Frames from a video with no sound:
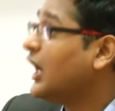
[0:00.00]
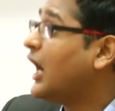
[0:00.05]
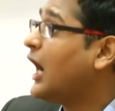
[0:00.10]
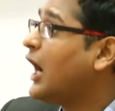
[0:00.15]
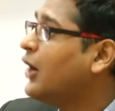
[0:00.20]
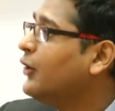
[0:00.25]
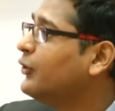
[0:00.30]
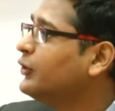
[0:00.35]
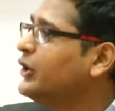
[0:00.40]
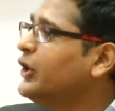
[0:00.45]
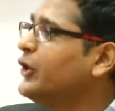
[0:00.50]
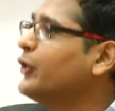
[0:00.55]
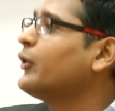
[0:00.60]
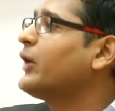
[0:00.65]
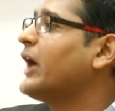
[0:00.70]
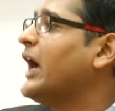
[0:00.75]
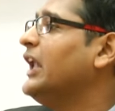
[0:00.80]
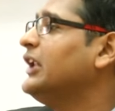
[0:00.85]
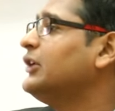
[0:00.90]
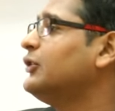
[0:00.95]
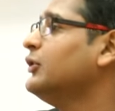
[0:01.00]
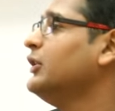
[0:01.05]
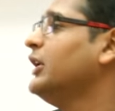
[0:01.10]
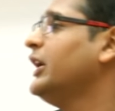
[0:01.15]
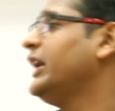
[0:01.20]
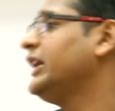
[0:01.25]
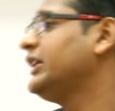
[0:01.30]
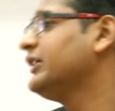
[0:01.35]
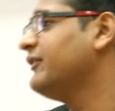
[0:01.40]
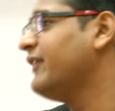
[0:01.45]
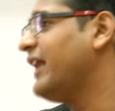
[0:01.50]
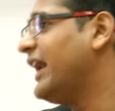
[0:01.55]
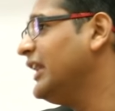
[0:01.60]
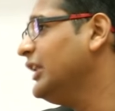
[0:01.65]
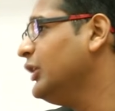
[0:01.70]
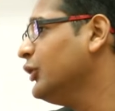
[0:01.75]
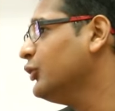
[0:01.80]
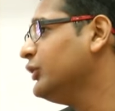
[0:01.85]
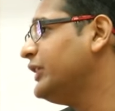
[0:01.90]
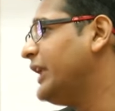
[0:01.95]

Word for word: How do you calculate value,